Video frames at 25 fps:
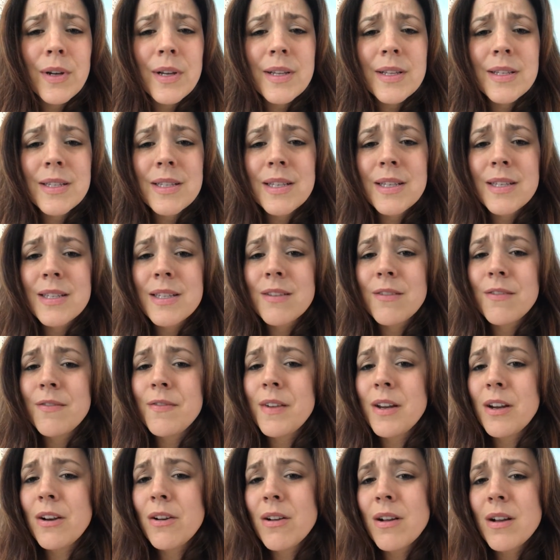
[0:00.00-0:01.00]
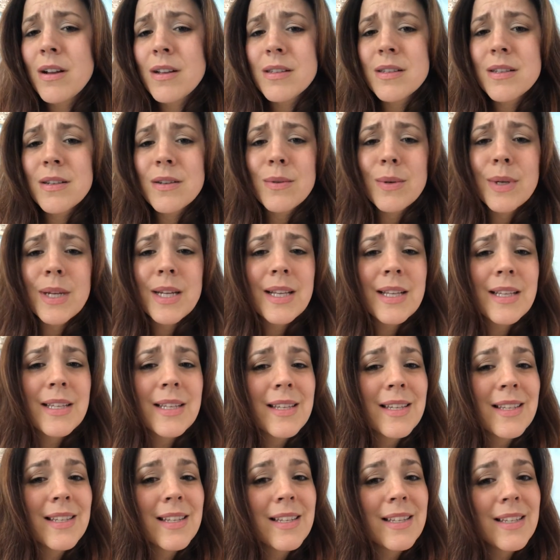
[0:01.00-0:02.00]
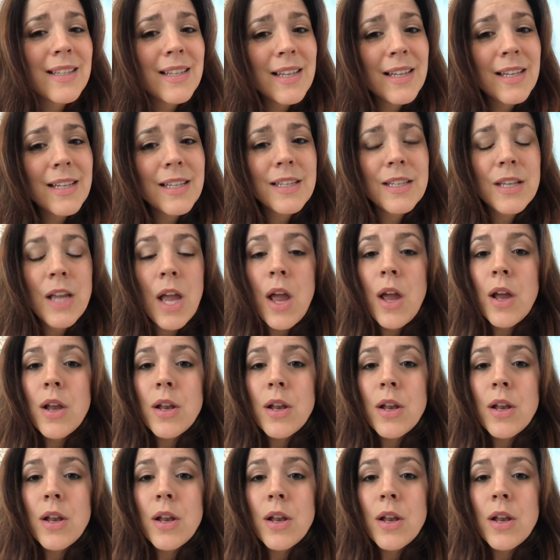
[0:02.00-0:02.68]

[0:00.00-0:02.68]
is this a fair consequence? Is this?